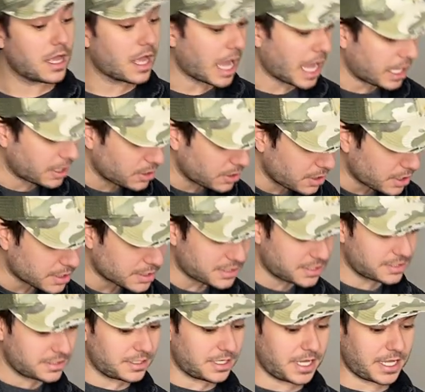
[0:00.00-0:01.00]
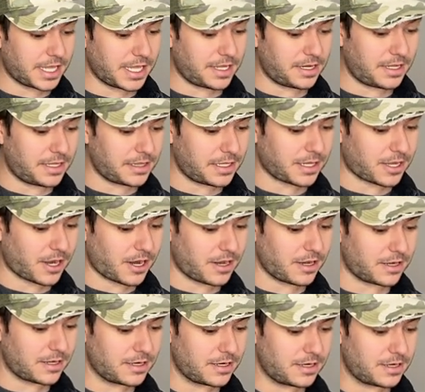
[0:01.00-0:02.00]
I looked again in the
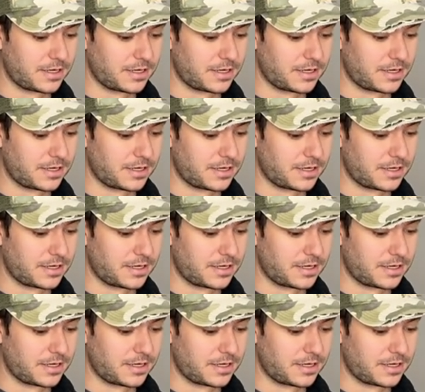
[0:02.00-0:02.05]
car